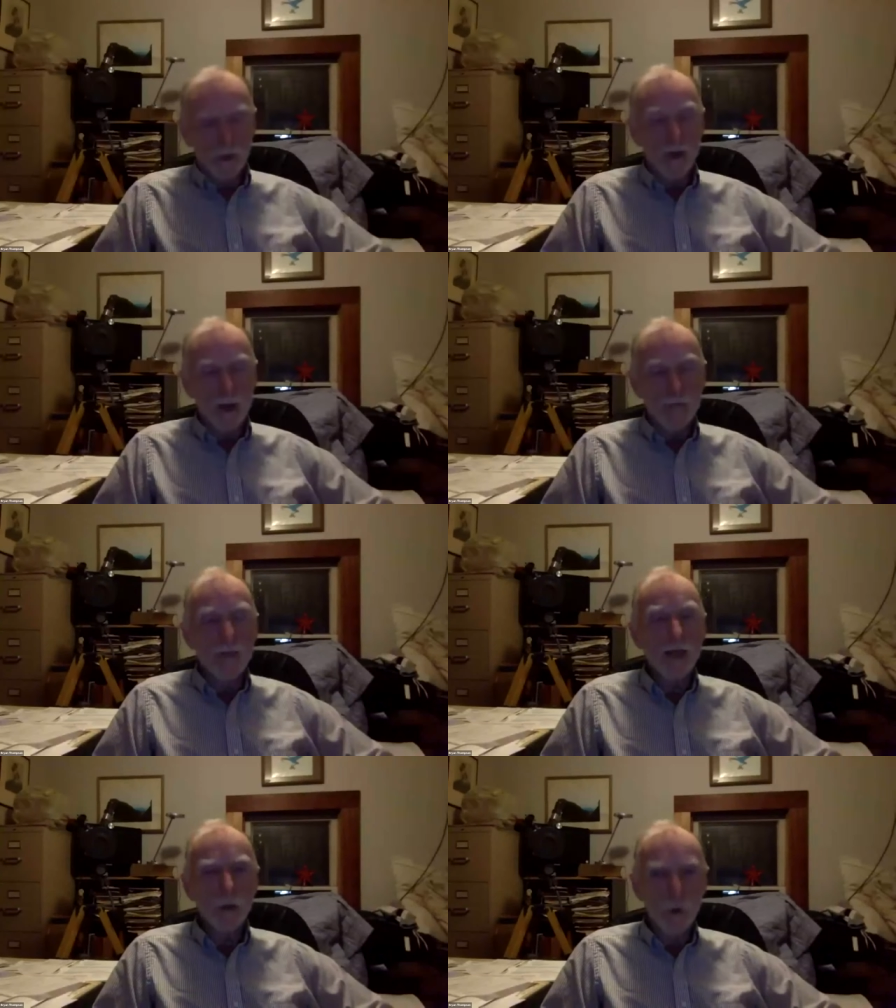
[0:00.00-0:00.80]
well, and
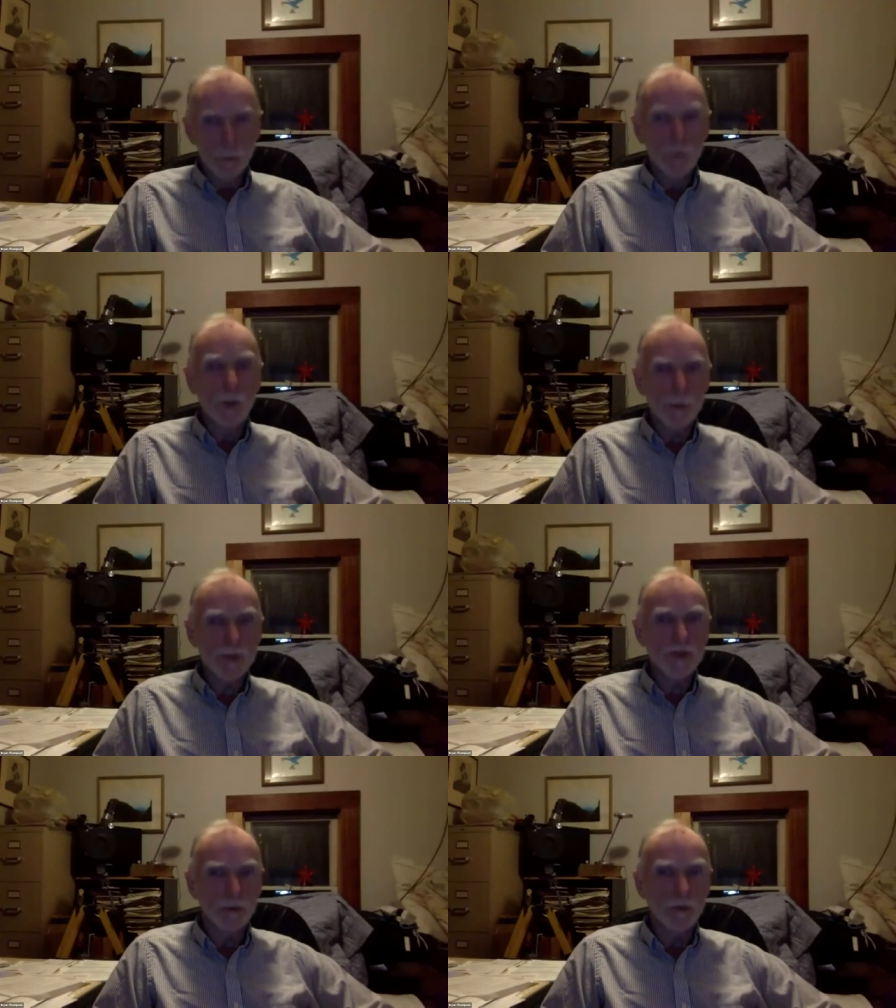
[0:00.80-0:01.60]
my whole
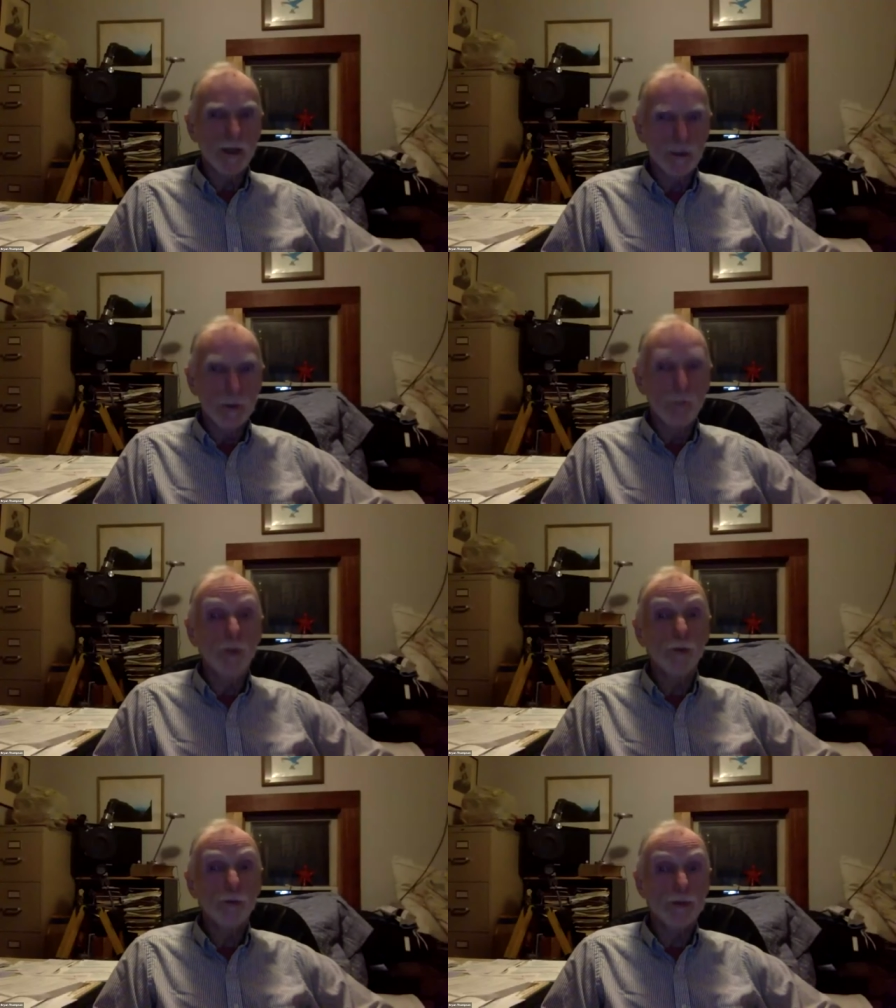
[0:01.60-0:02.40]
purpose in writing the
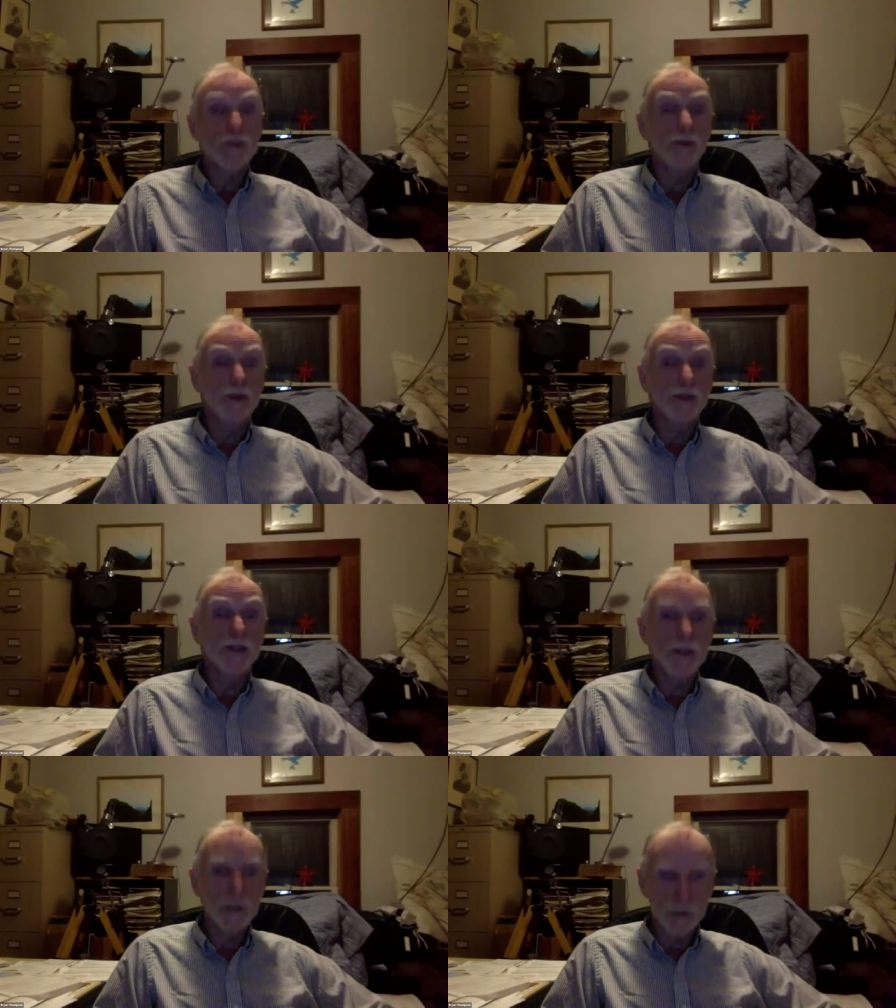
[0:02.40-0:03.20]
book was so that
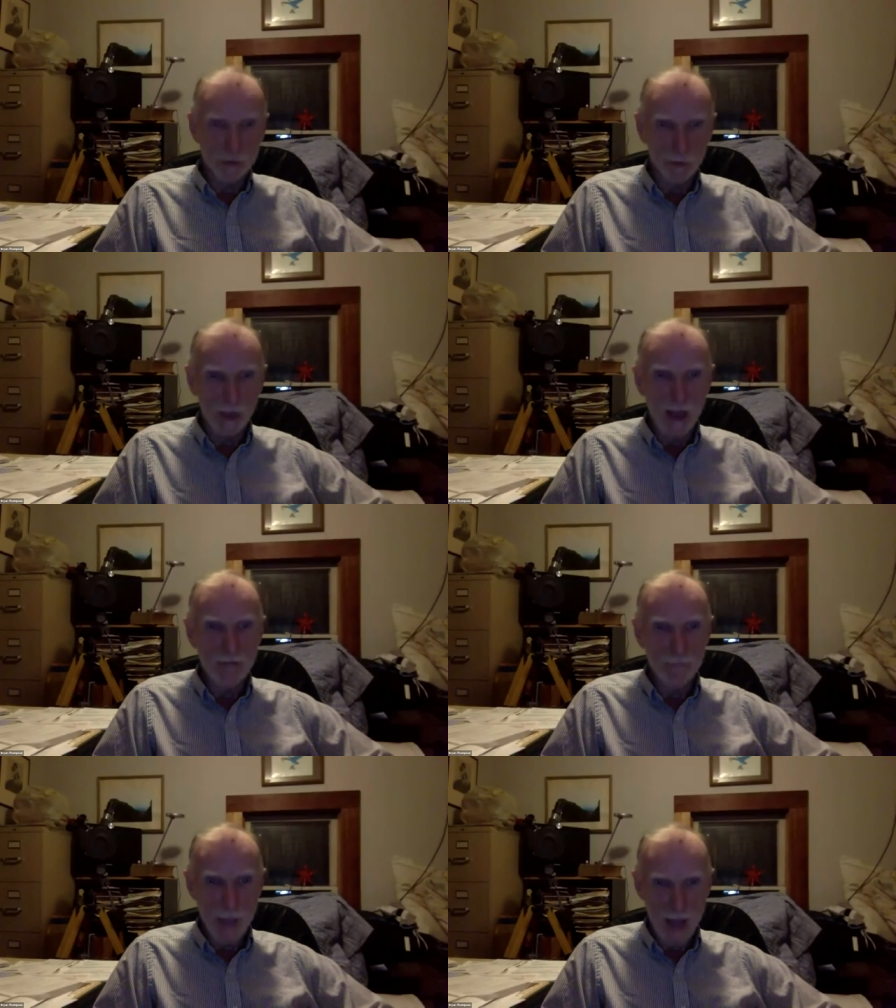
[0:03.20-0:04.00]
teachers would
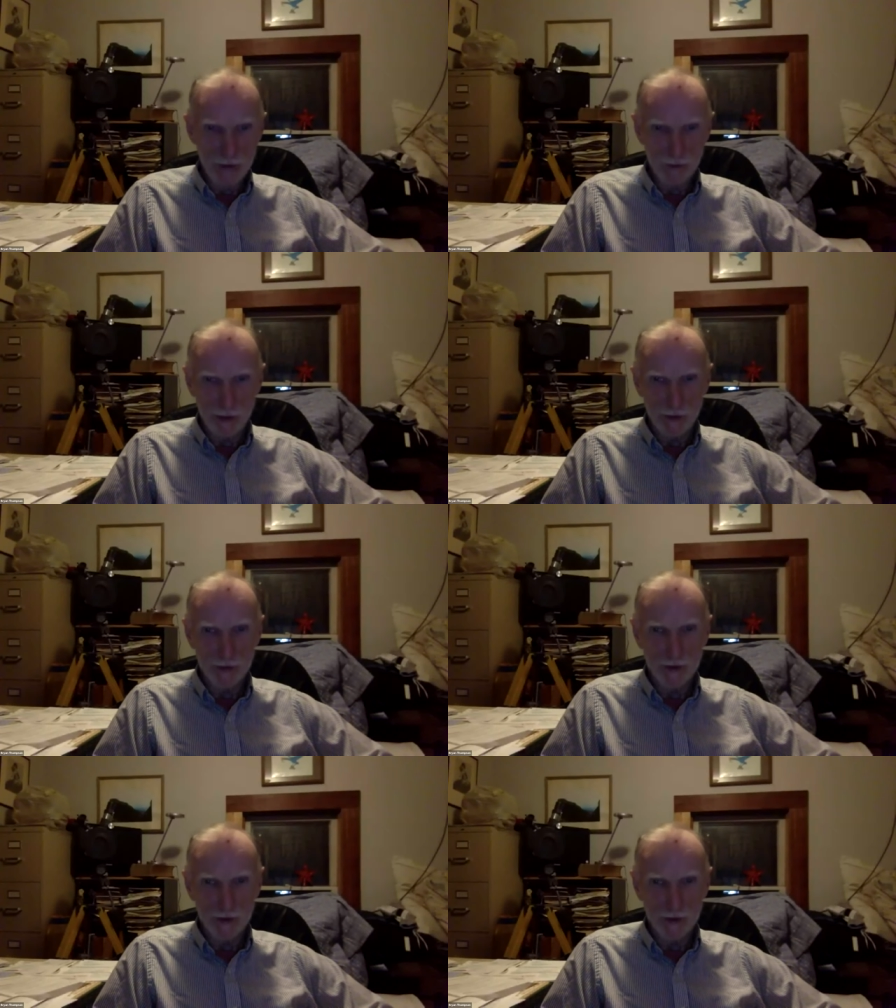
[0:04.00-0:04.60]
have background.